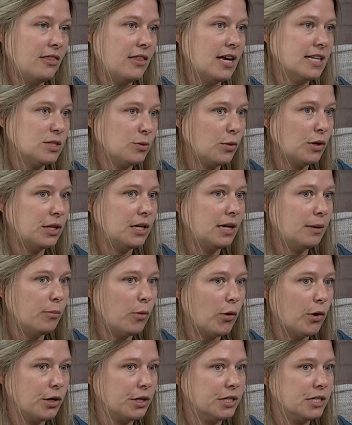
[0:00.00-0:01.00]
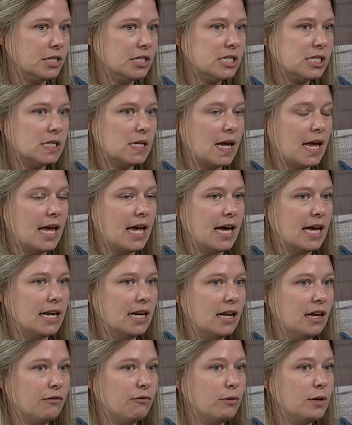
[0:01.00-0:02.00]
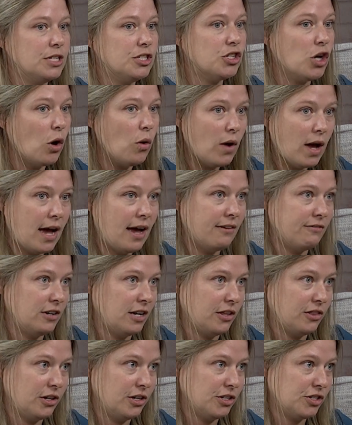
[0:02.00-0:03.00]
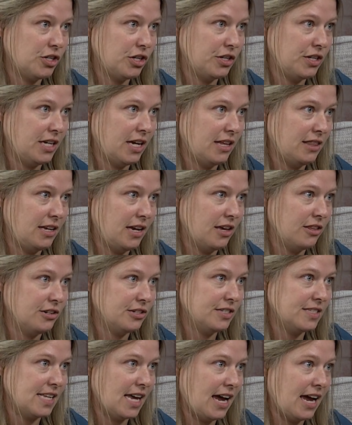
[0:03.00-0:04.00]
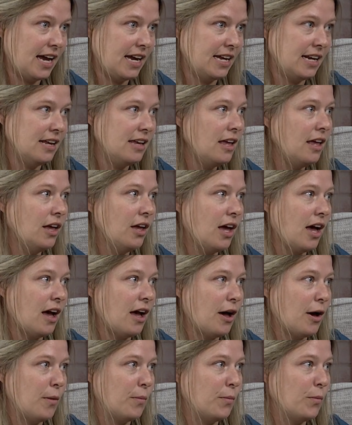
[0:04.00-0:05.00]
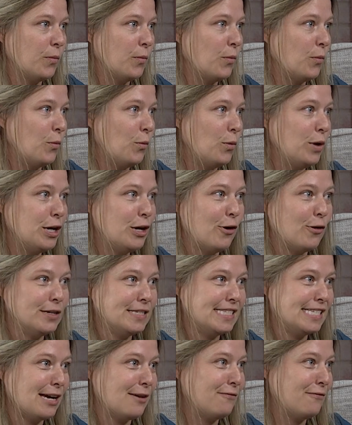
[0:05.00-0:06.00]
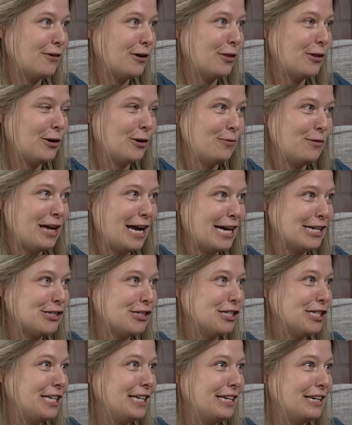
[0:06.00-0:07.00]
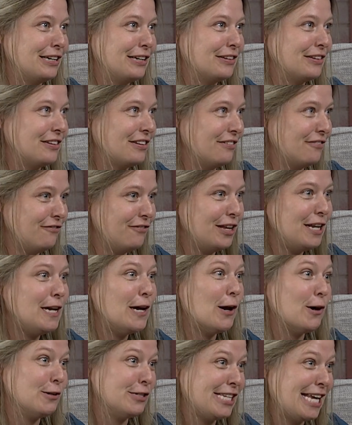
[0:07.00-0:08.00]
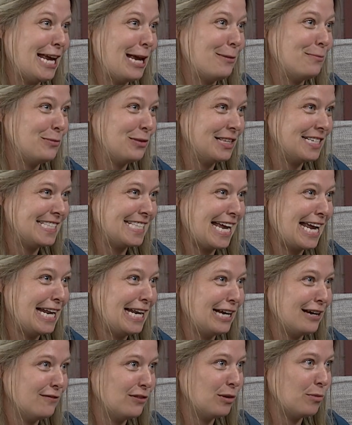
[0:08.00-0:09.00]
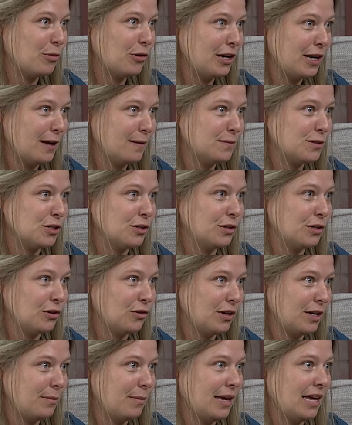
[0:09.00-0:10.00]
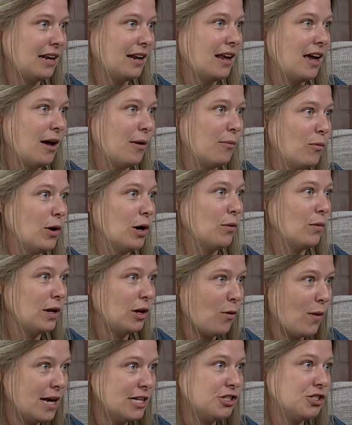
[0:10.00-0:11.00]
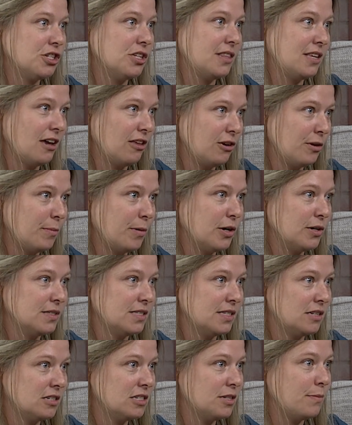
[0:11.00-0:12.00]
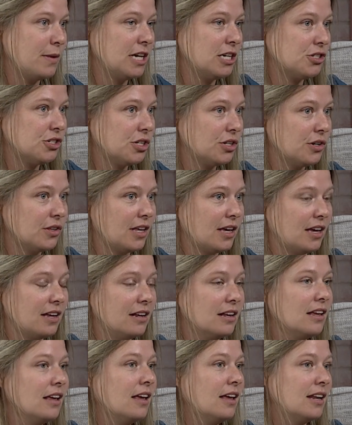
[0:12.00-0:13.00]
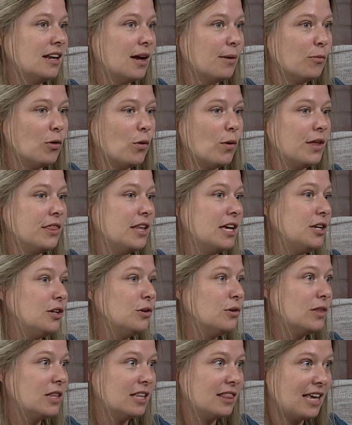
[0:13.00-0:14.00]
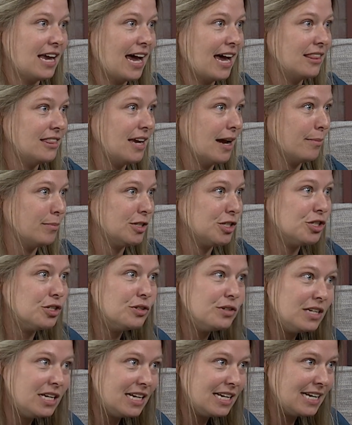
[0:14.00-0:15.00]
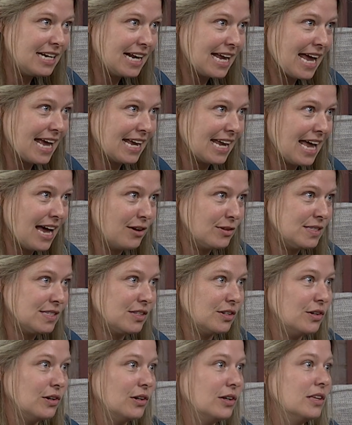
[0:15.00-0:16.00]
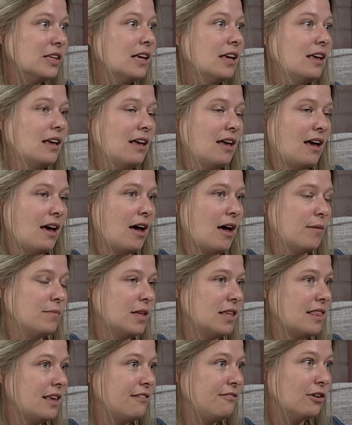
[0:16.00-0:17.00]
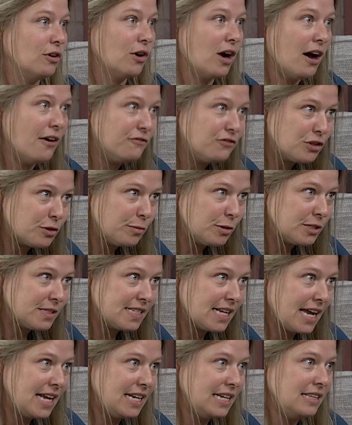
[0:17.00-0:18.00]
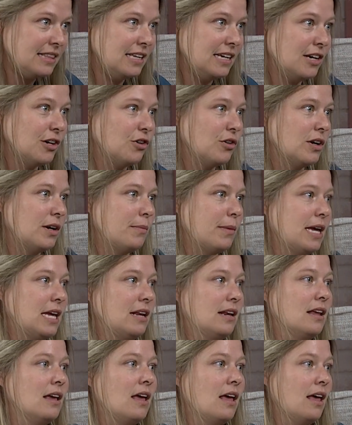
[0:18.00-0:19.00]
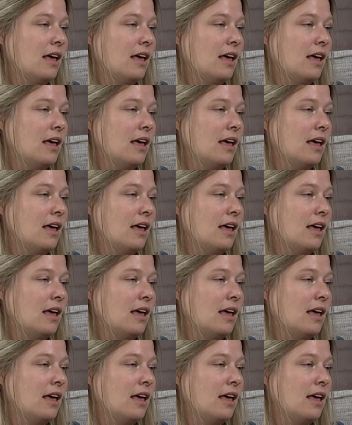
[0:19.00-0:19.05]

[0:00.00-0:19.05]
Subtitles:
And that's really important. And if we don't have another attorney on the other side, we go a step further and we actually videotape the signing of the prenuptial agreement where we question the other person to make sure that, number one, they knew that they had the opportunity to get counsel, that they feel comfortable signing the agreement.